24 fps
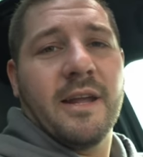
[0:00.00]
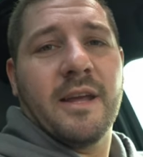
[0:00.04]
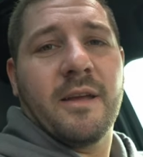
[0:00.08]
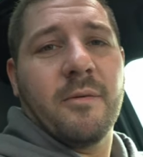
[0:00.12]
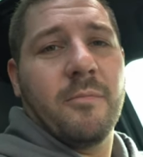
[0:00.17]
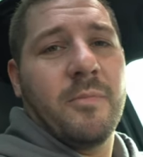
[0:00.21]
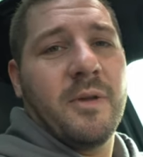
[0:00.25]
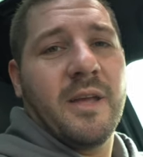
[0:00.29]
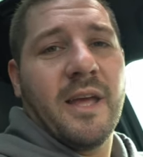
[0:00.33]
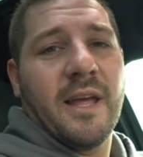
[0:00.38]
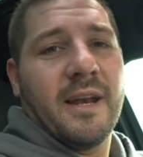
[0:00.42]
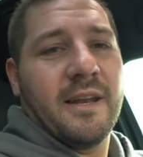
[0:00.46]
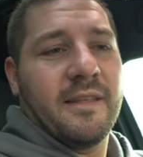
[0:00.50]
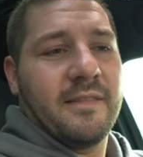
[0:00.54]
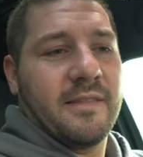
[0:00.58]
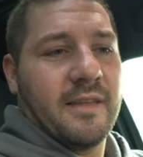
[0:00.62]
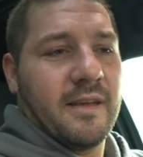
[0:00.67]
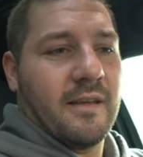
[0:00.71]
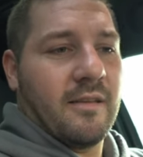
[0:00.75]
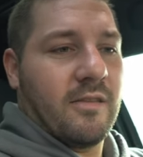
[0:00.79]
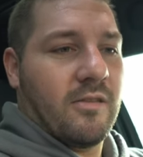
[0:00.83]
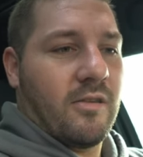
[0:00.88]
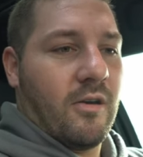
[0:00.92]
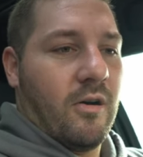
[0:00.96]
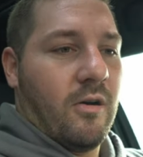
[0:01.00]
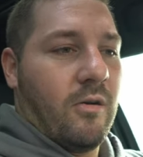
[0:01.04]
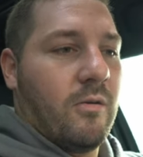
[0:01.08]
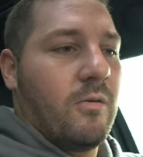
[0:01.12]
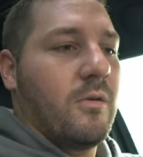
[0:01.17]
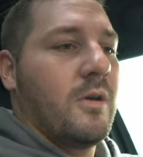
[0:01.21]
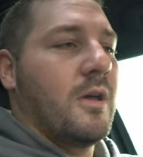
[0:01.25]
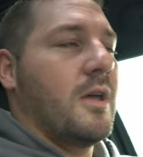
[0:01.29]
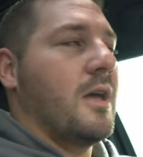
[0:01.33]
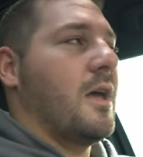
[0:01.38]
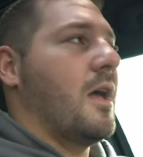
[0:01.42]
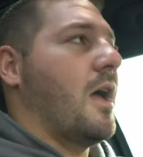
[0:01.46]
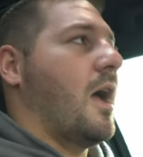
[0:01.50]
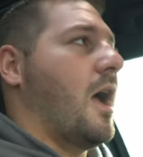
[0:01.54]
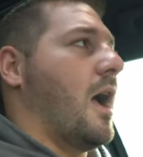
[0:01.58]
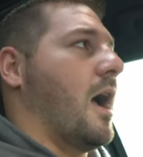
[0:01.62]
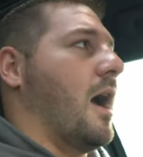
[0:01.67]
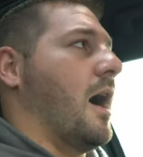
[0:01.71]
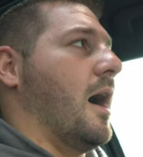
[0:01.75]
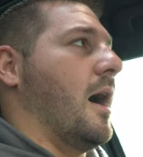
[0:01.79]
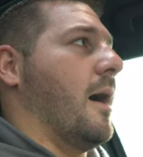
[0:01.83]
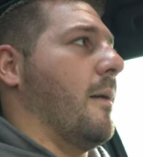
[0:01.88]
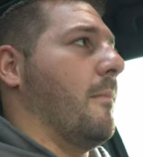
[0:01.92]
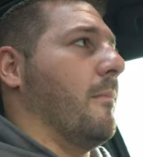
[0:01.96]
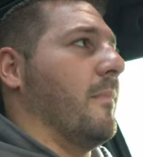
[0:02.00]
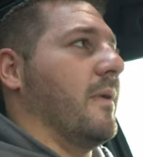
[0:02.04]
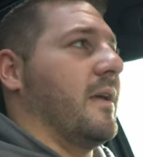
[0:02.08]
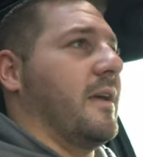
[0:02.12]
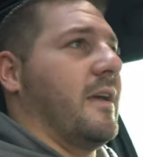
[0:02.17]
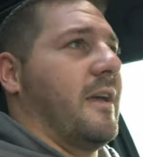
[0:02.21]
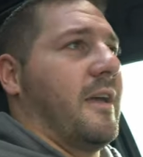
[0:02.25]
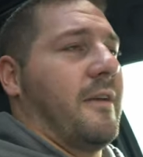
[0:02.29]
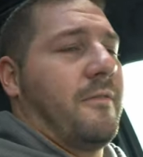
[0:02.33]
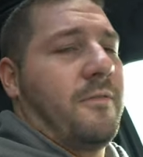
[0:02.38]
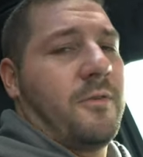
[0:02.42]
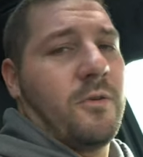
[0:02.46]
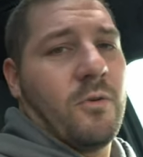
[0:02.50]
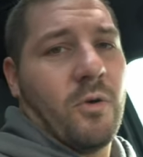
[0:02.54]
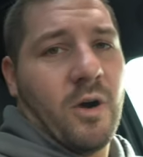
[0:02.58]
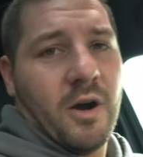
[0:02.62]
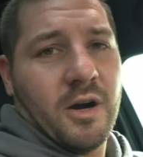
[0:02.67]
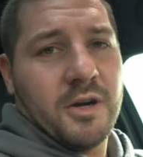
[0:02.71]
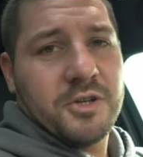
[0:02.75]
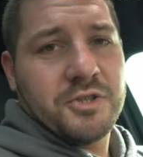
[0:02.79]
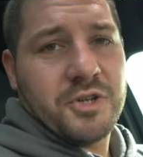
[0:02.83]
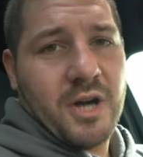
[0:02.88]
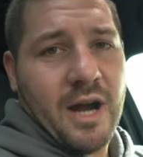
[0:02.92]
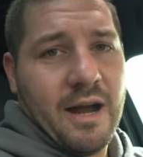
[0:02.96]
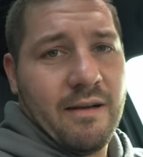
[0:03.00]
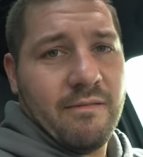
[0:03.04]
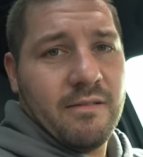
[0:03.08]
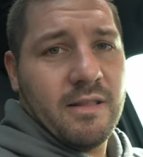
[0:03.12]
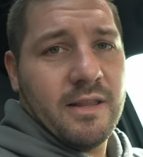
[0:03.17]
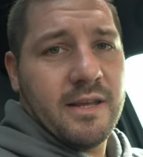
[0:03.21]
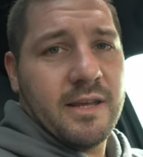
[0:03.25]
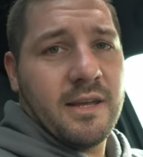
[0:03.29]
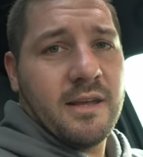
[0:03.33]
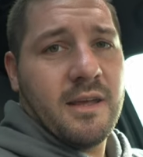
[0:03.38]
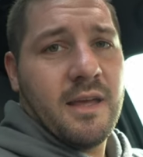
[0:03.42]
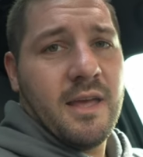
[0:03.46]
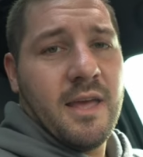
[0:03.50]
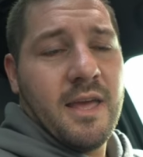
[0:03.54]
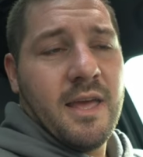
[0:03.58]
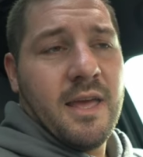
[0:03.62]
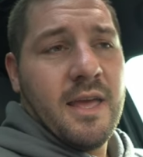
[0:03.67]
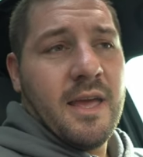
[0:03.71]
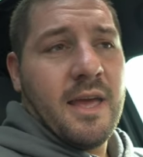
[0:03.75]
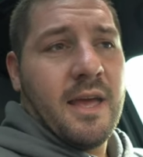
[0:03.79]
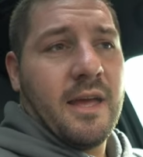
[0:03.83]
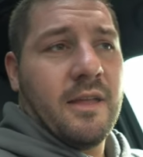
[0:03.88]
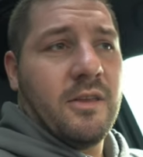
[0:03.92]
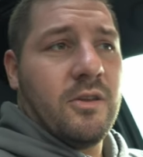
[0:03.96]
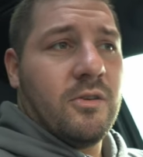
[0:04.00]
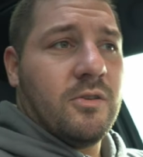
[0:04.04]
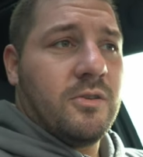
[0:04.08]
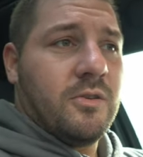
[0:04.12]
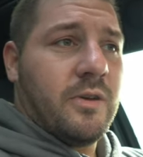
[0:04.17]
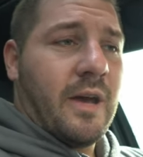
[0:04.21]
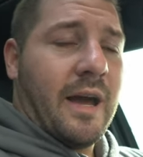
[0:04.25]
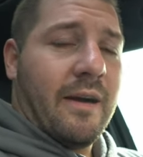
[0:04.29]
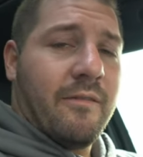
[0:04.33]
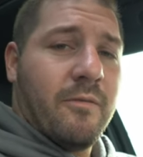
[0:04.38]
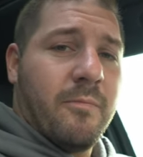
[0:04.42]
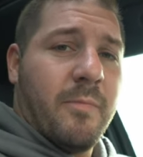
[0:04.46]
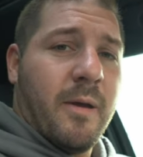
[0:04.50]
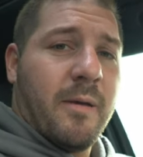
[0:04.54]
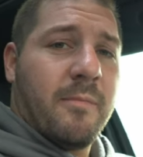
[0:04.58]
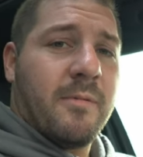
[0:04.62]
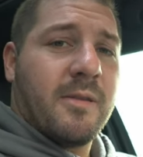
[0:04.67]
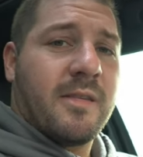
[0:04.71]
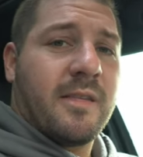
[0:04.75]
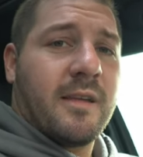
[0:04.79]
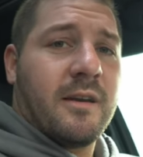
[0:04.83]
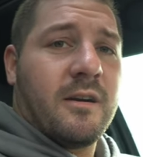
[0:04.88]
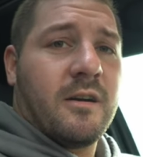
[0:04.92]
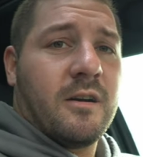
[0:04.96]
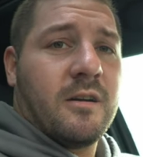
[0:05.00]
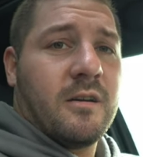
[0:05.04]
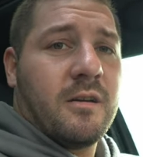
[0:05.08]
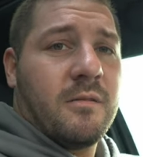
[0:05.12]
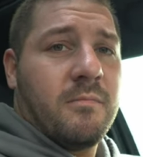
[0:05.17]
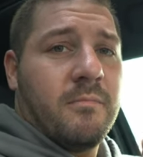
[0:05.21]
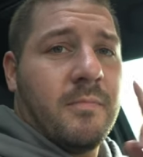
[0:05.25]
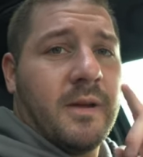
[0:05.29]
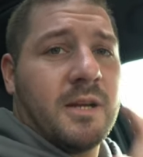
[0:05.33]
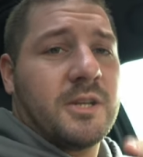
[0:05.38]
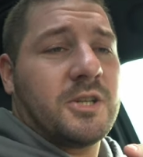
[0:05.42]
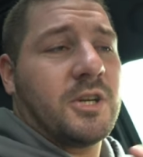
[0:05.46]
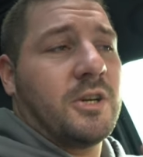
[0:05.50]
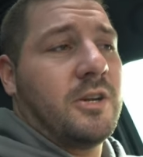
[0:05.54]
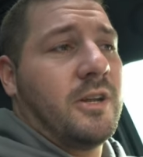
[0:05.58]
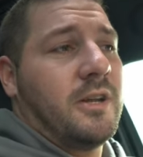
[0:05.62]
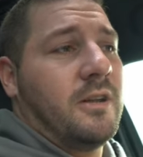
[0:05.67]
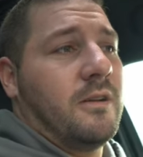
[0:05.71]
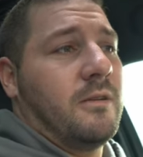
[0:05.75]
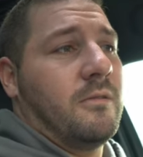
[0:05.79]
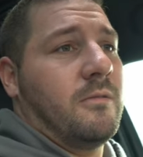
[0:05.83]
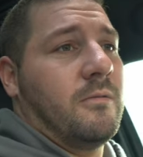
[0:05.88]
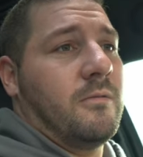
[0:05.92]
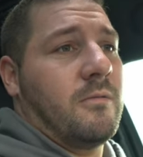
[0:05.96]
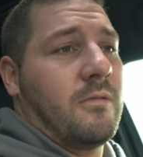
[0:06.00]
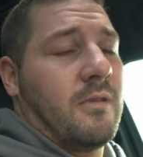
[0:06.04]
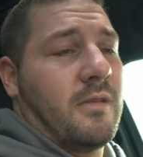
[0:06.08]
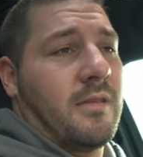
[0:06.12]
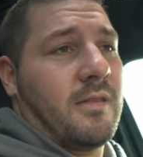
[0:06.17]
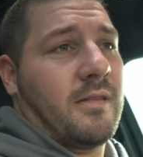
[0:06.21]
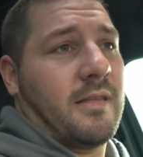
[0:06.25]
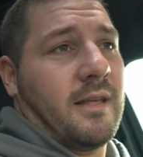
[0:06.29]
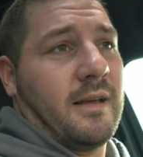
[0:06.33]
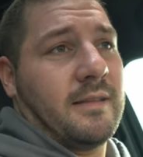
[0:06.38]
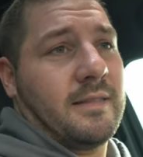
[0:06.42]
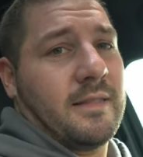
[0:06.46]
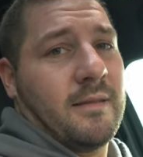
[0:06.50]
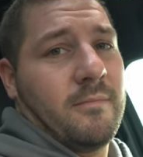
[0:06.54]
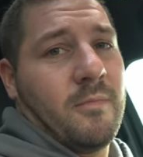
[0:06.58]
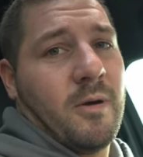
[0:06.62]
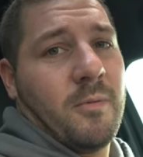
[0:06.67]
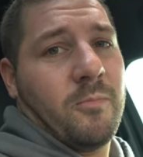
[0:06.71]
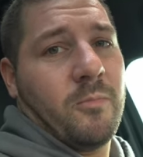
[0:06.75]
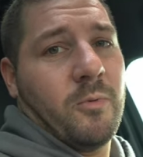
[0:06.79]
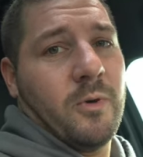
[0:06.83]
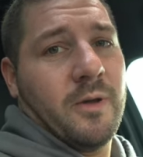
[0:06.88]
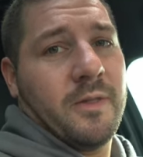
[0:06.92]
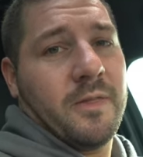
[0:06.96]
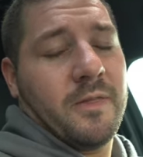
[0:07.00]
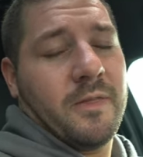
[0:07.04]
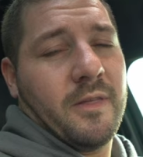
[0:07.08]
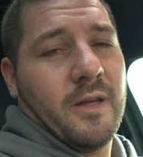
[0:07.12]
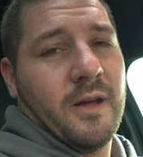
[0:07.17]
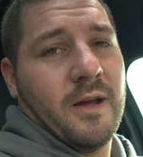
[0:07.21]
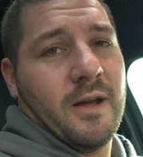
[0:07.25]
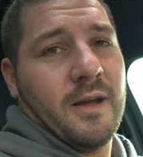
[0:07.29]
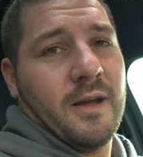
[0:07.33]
It could be anything. So if you are traveling and you do have a babysitter, make sure you set them up with